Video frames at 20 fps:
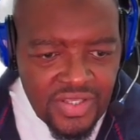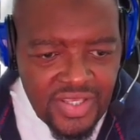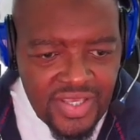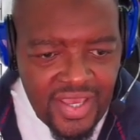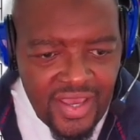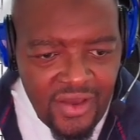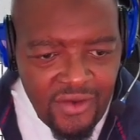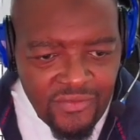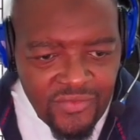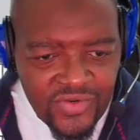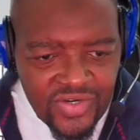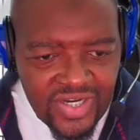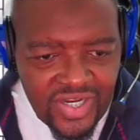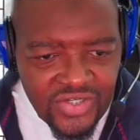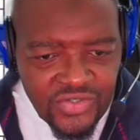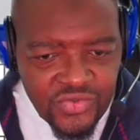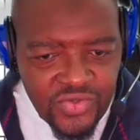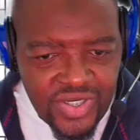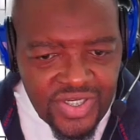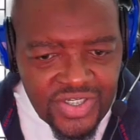Year of
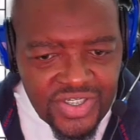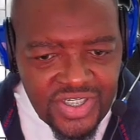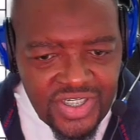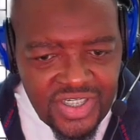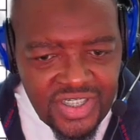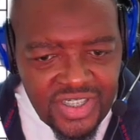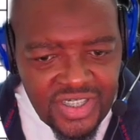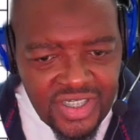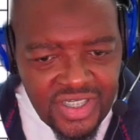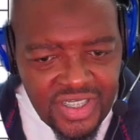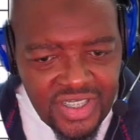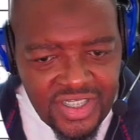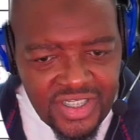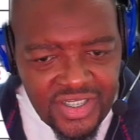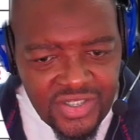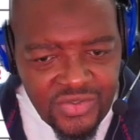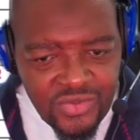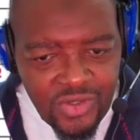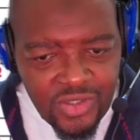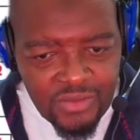graduation, he
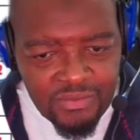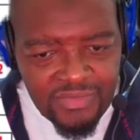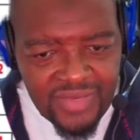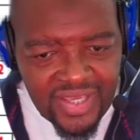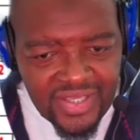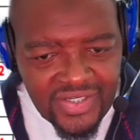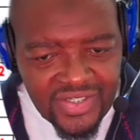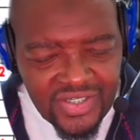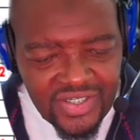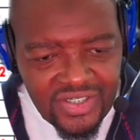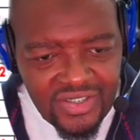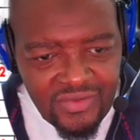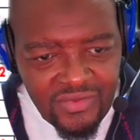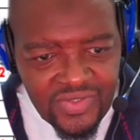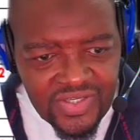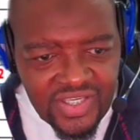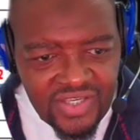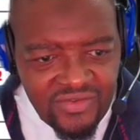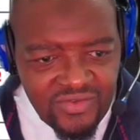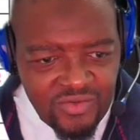did not mention,
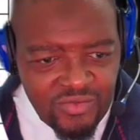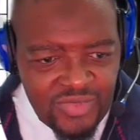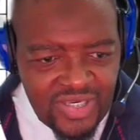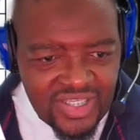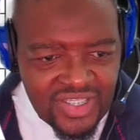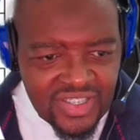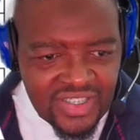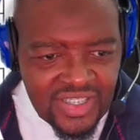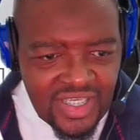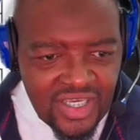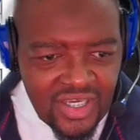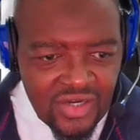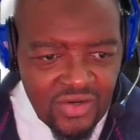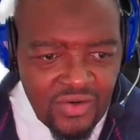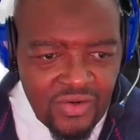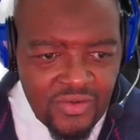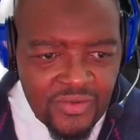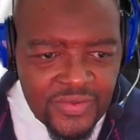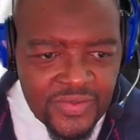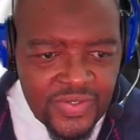we give him a
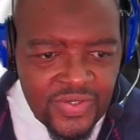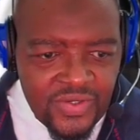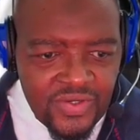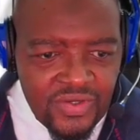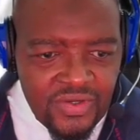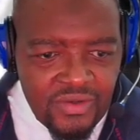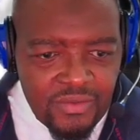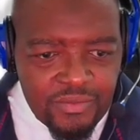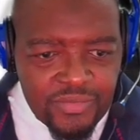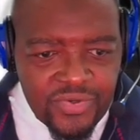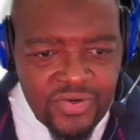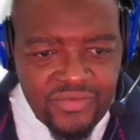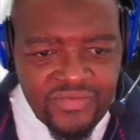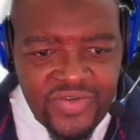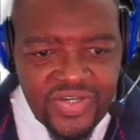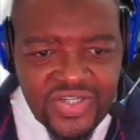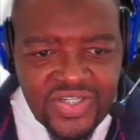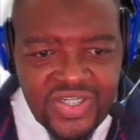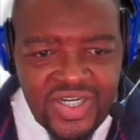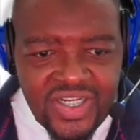0.
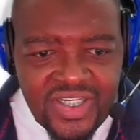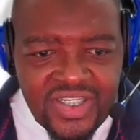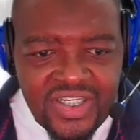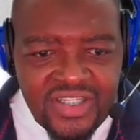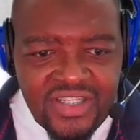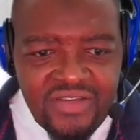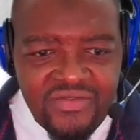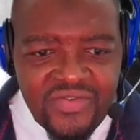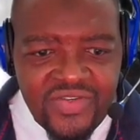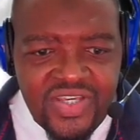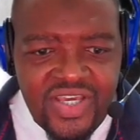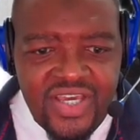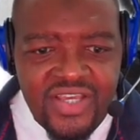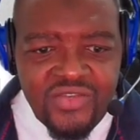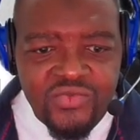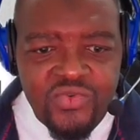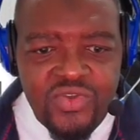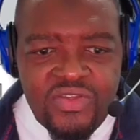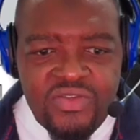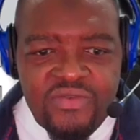Professional
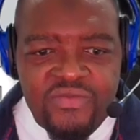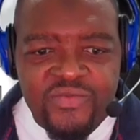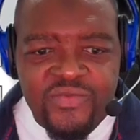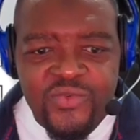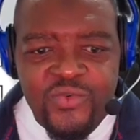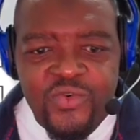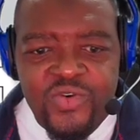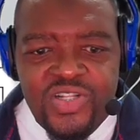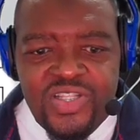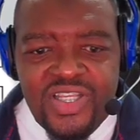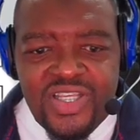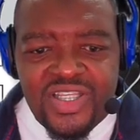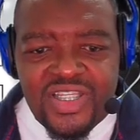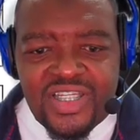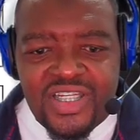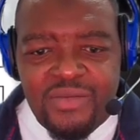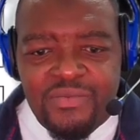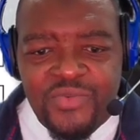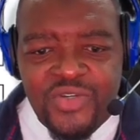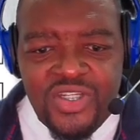certificates with full
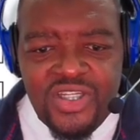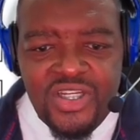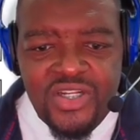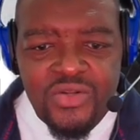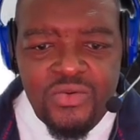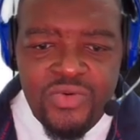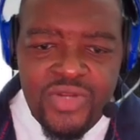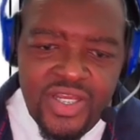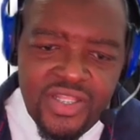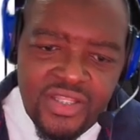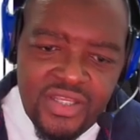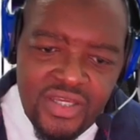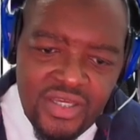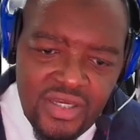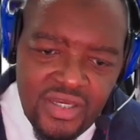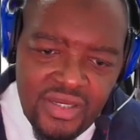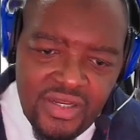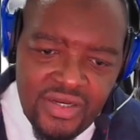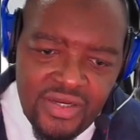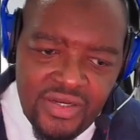description included,
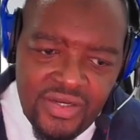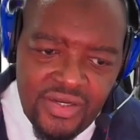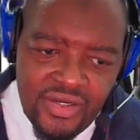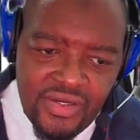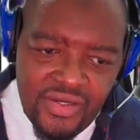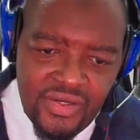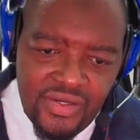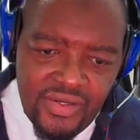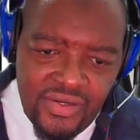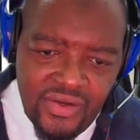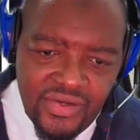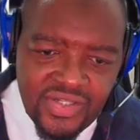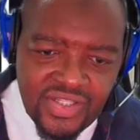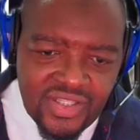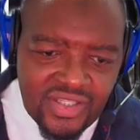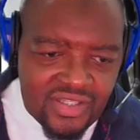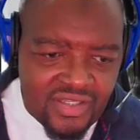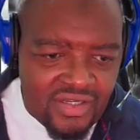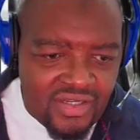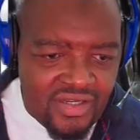
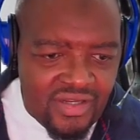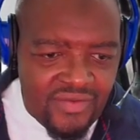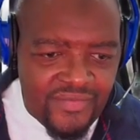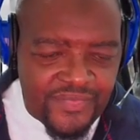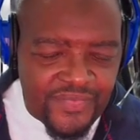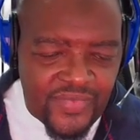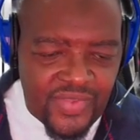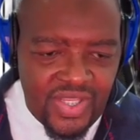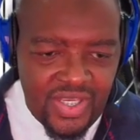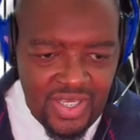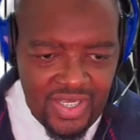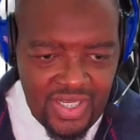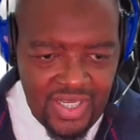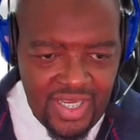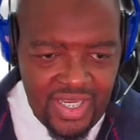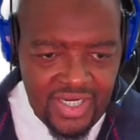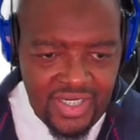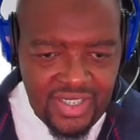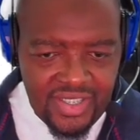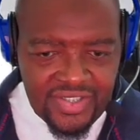not
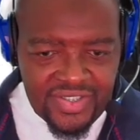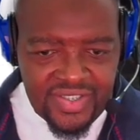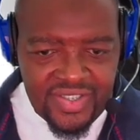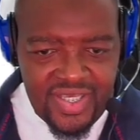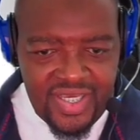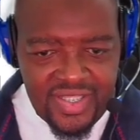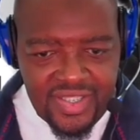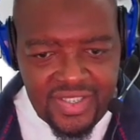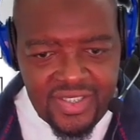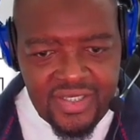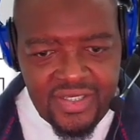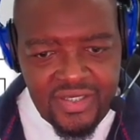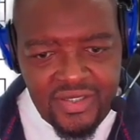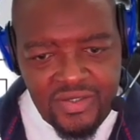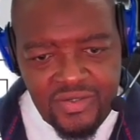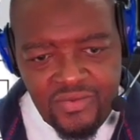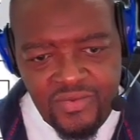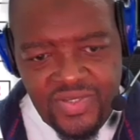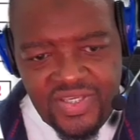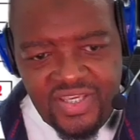listed,
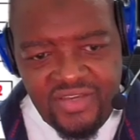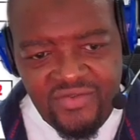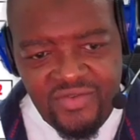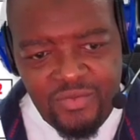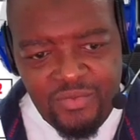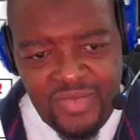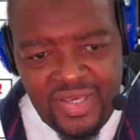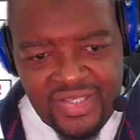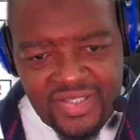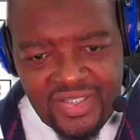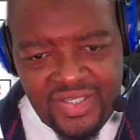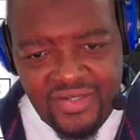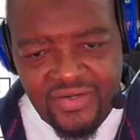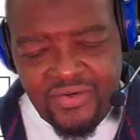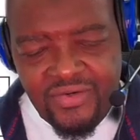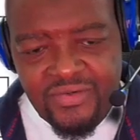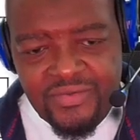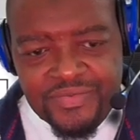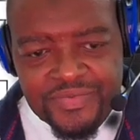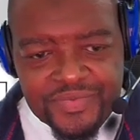we give him a
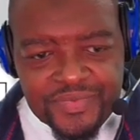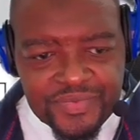0.